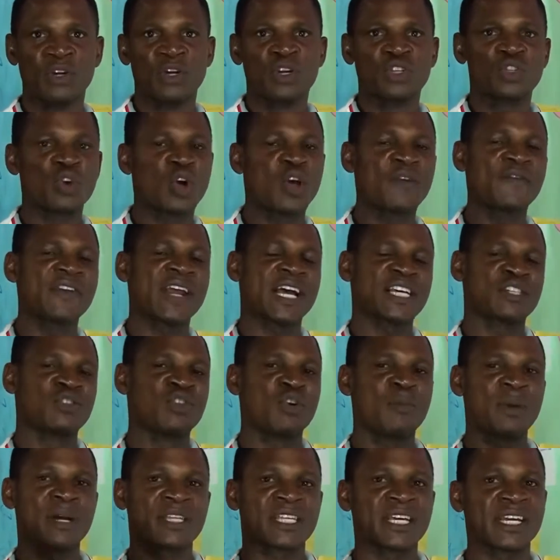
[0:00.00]
So if there's no
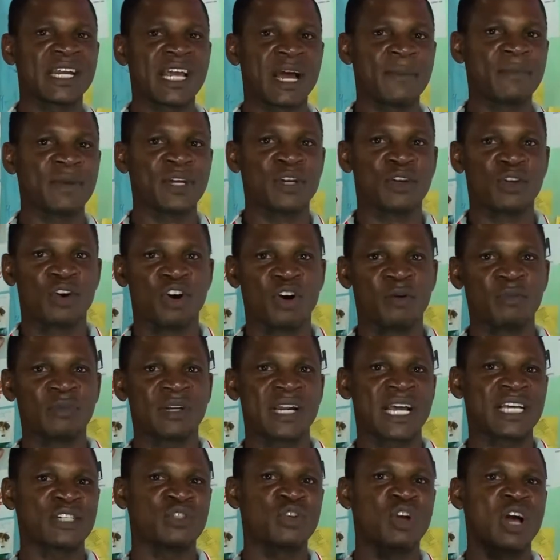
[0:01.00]
material medium,
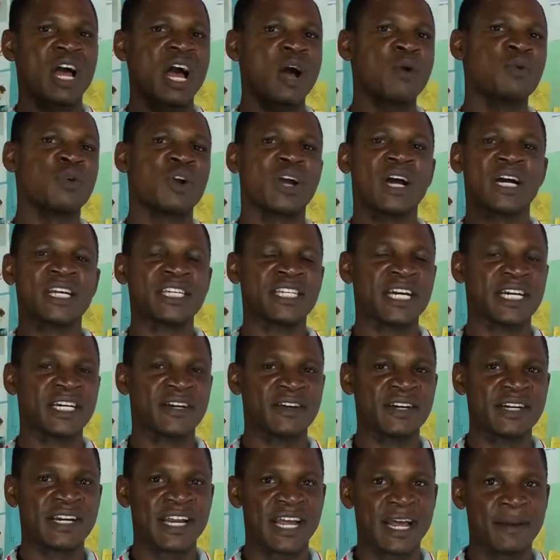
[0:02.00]
there's no how you can
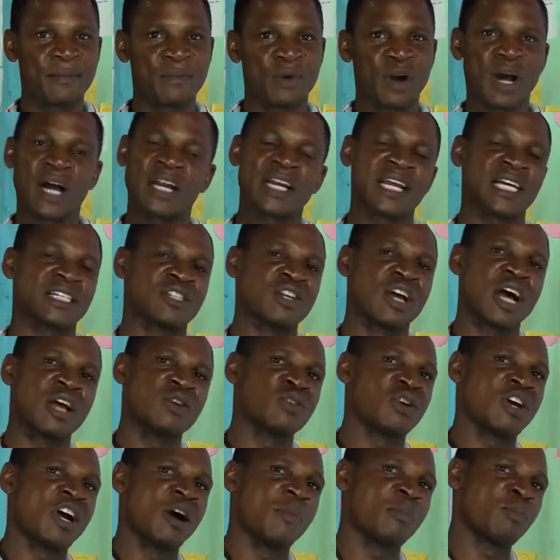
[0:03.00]
generate them, and there's no how
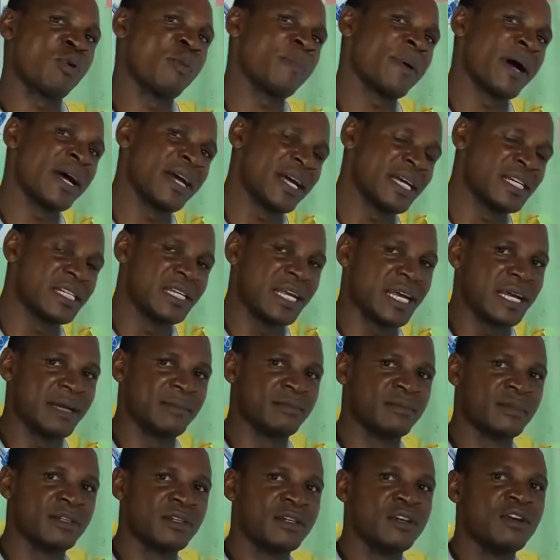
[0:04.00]
you can propagate them.